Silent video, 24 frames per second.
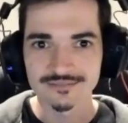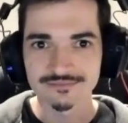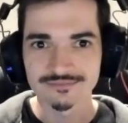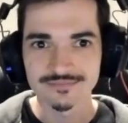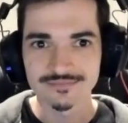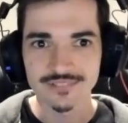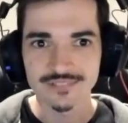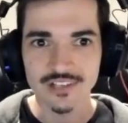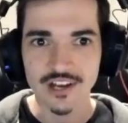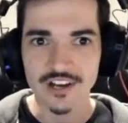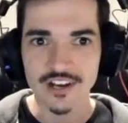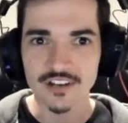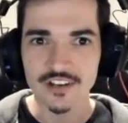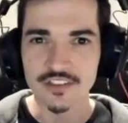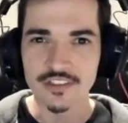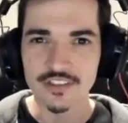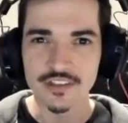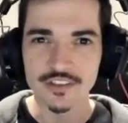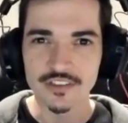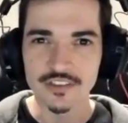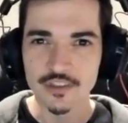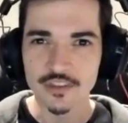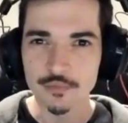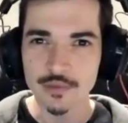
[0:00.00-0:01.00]
kind of
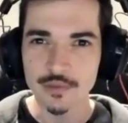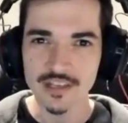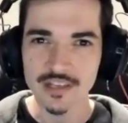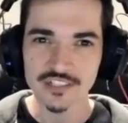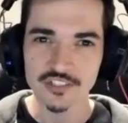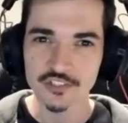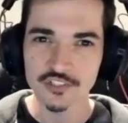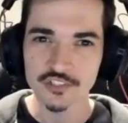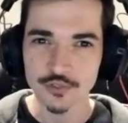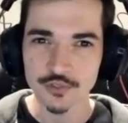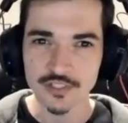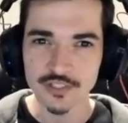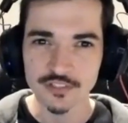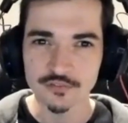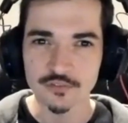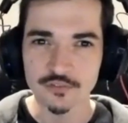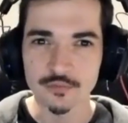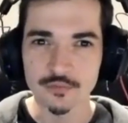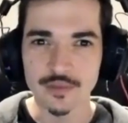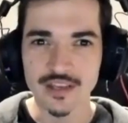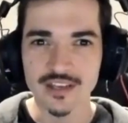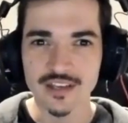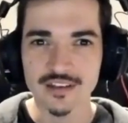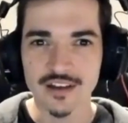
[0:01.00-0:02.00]
the, the best choice for
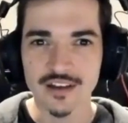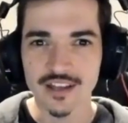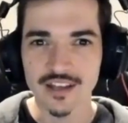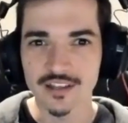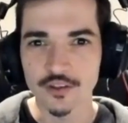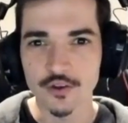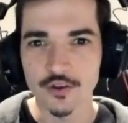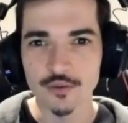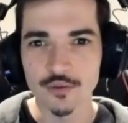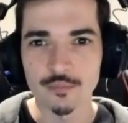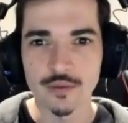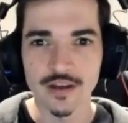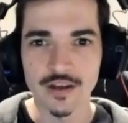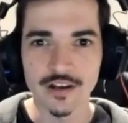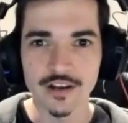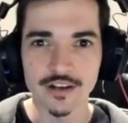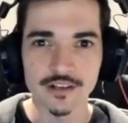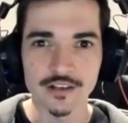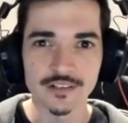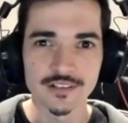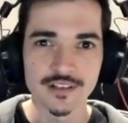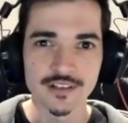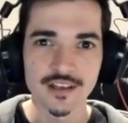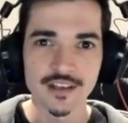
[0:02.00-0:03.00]
me. I learn
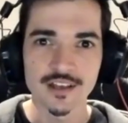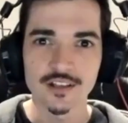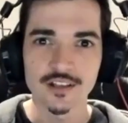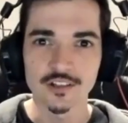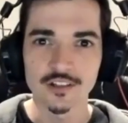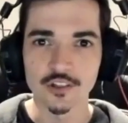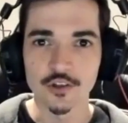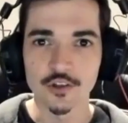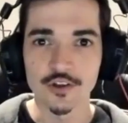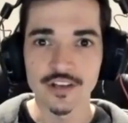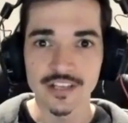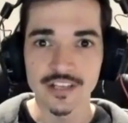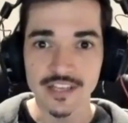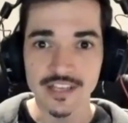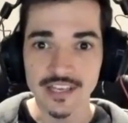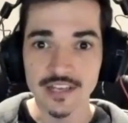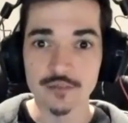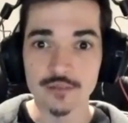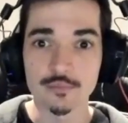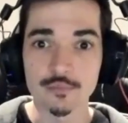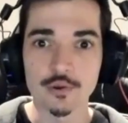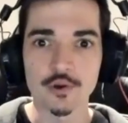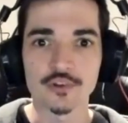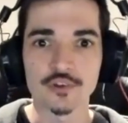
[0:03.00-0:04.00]
better learning
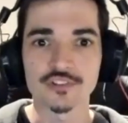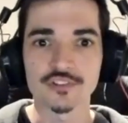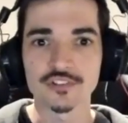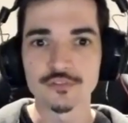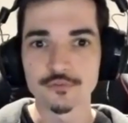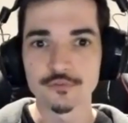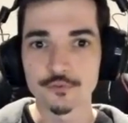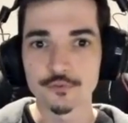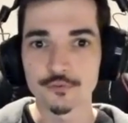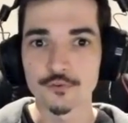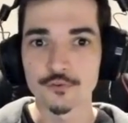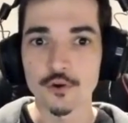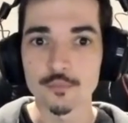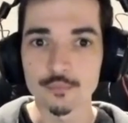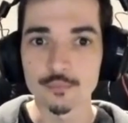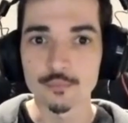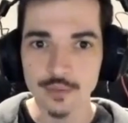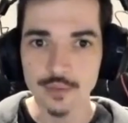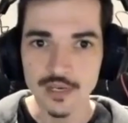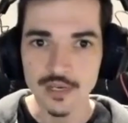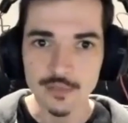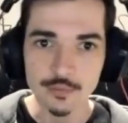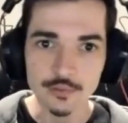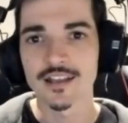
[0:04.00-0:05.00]
in person from
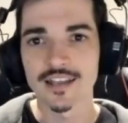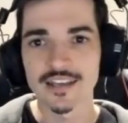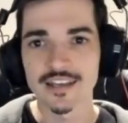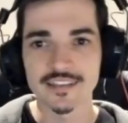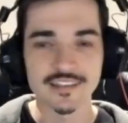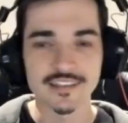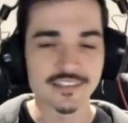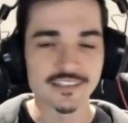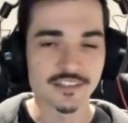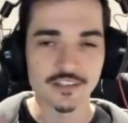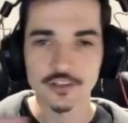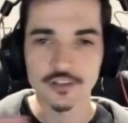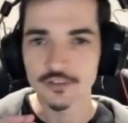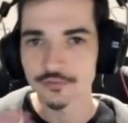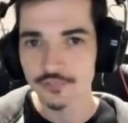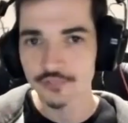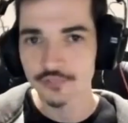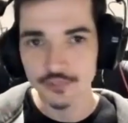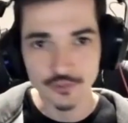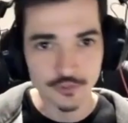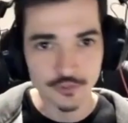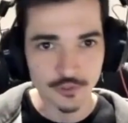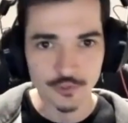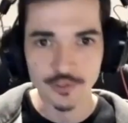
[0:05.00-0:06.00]
people. There's a lot of
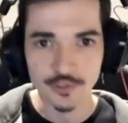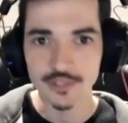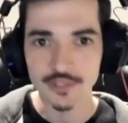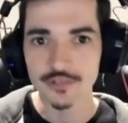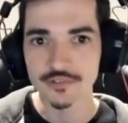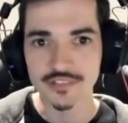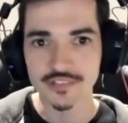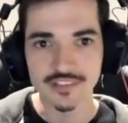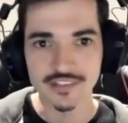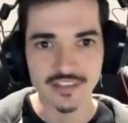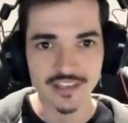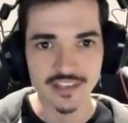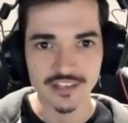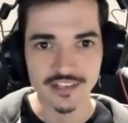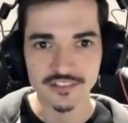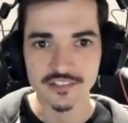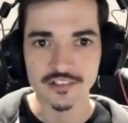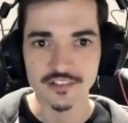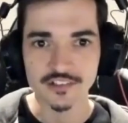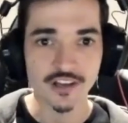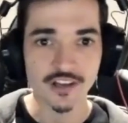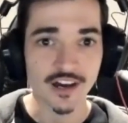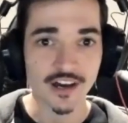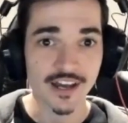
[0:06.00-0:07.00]
tutorials and things
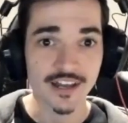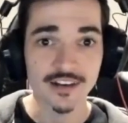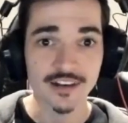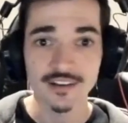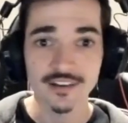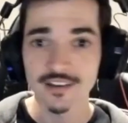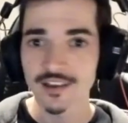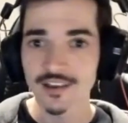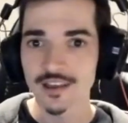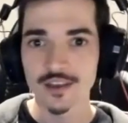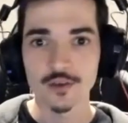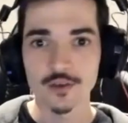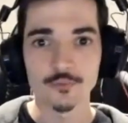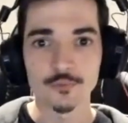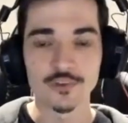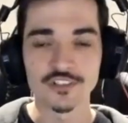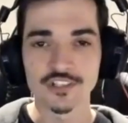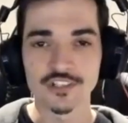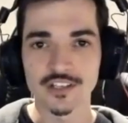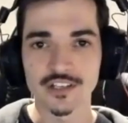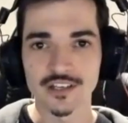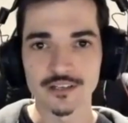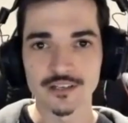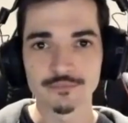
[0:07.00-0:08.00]
online
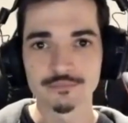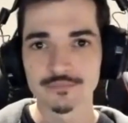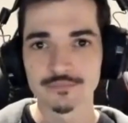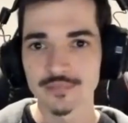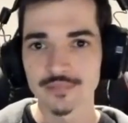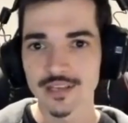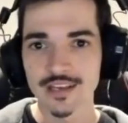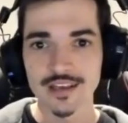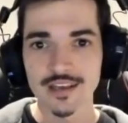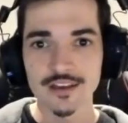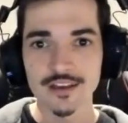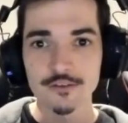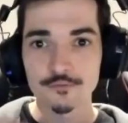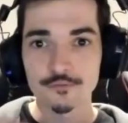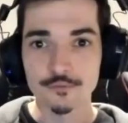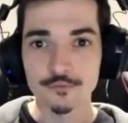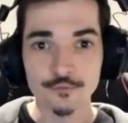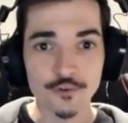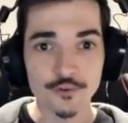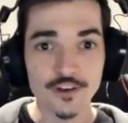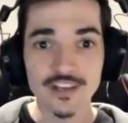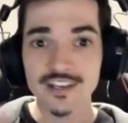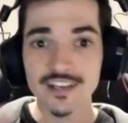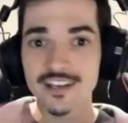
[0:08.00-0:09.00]
which are
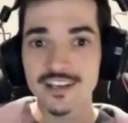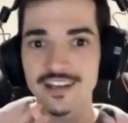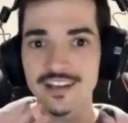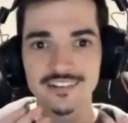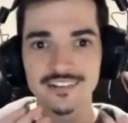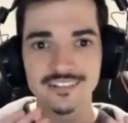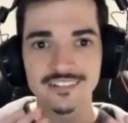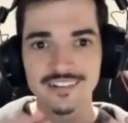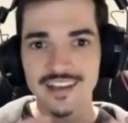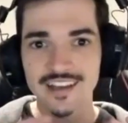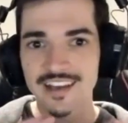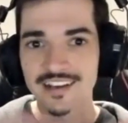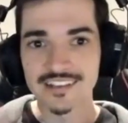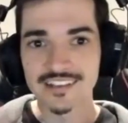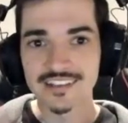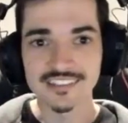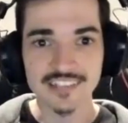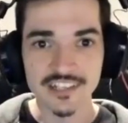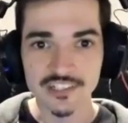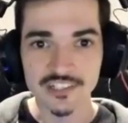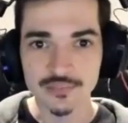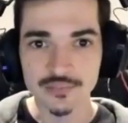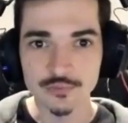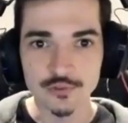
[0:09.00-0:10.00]
free and, and
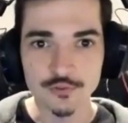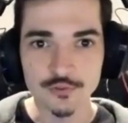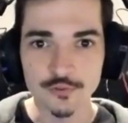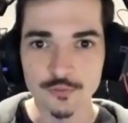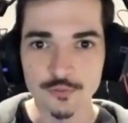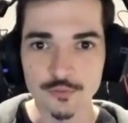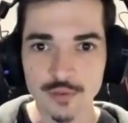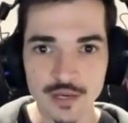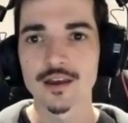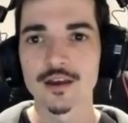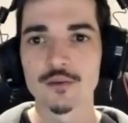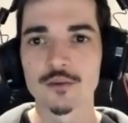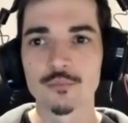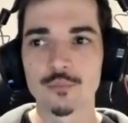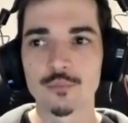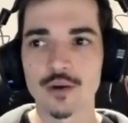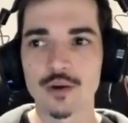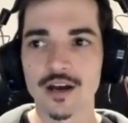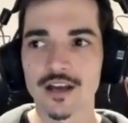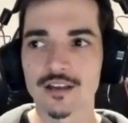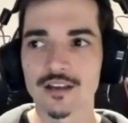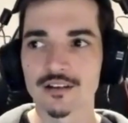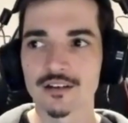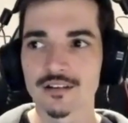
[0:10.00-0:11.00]
accessible for people.
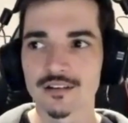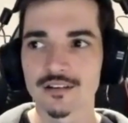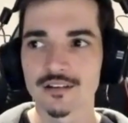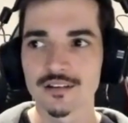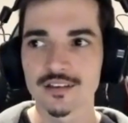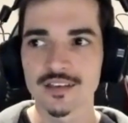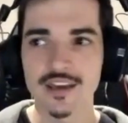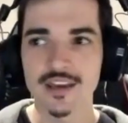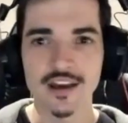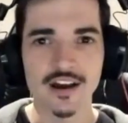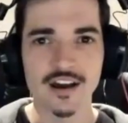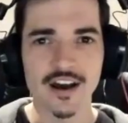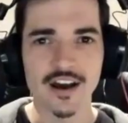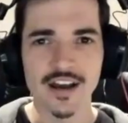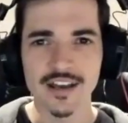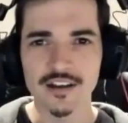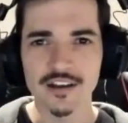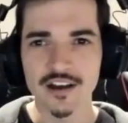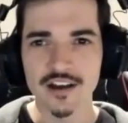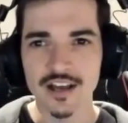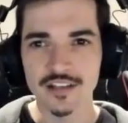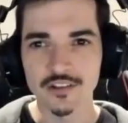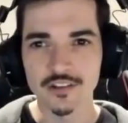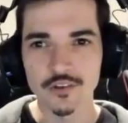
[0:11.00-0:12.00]
But yeah, I,
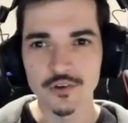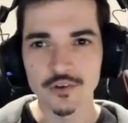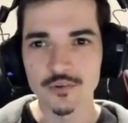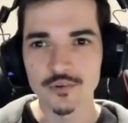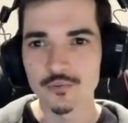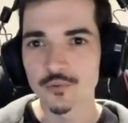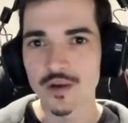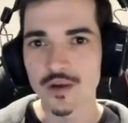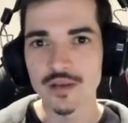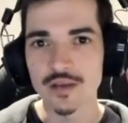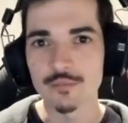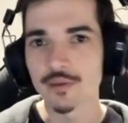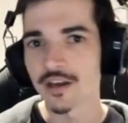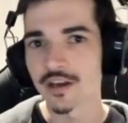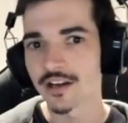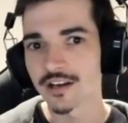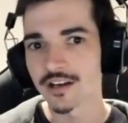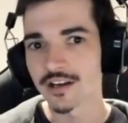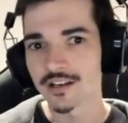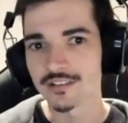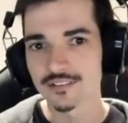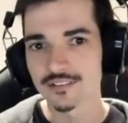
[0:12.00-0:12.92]
I learned way better